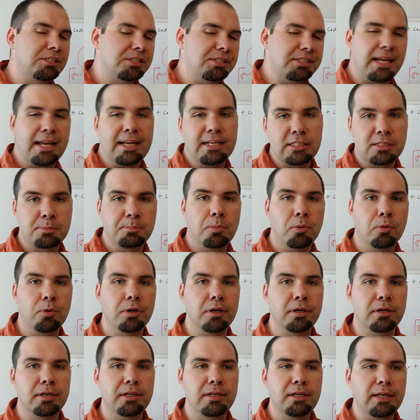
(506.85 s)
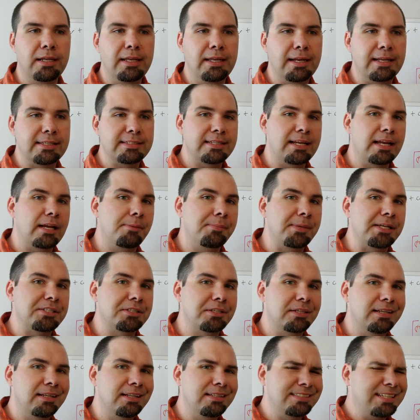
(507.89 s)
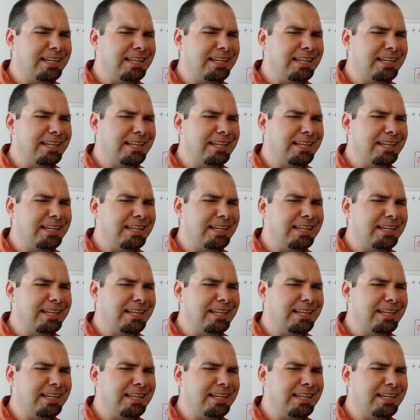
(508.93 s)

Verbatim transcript: just export it as an animation.